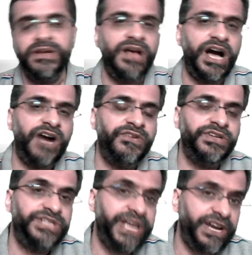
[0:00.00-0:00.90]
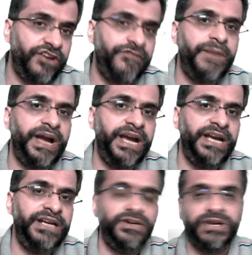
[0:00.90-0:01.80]
our state of
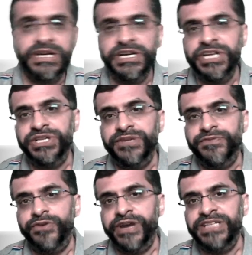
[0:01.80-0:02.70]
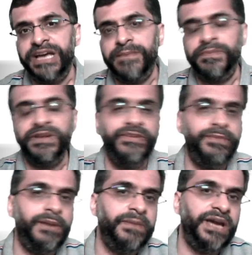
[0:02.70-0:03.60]
mind or condition, for example, we
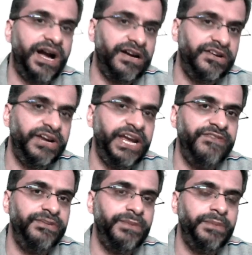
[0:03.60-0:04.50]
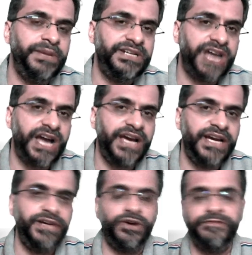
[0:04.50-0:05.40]
may be hungry, we may be
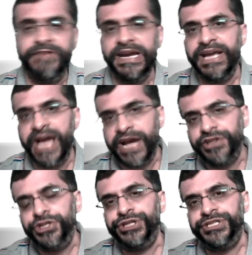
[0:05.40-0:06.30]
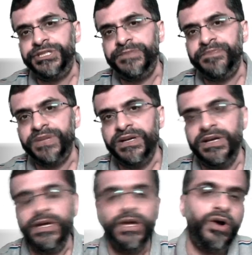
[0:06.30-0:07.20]
tired or feeling anxious,
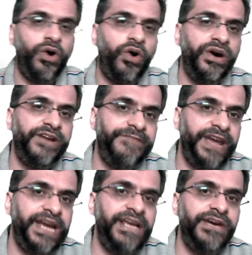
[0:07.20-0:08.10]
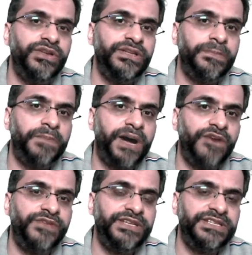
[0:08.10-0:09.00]
or a failure on the part
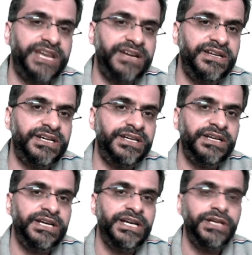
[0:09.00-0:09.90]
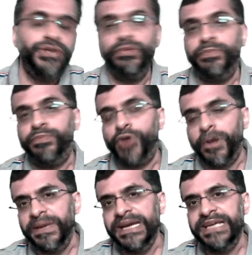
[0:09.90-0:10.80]
of the sender to
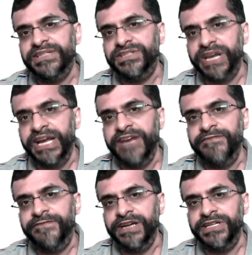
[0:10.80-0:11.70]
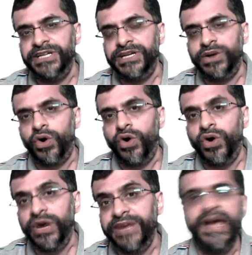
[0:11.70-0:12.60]
properly screen, filter,
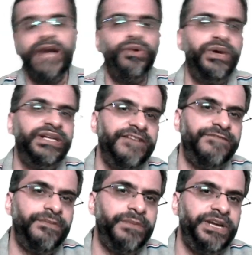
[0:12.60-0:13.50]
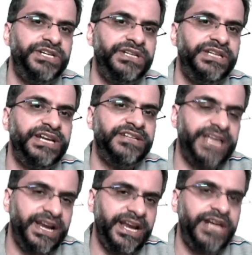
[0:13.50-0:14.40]
or evaluate the information they are
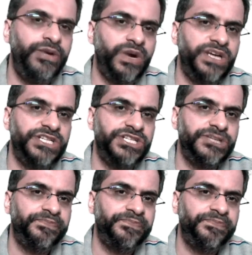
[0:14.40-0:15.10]
sending to us,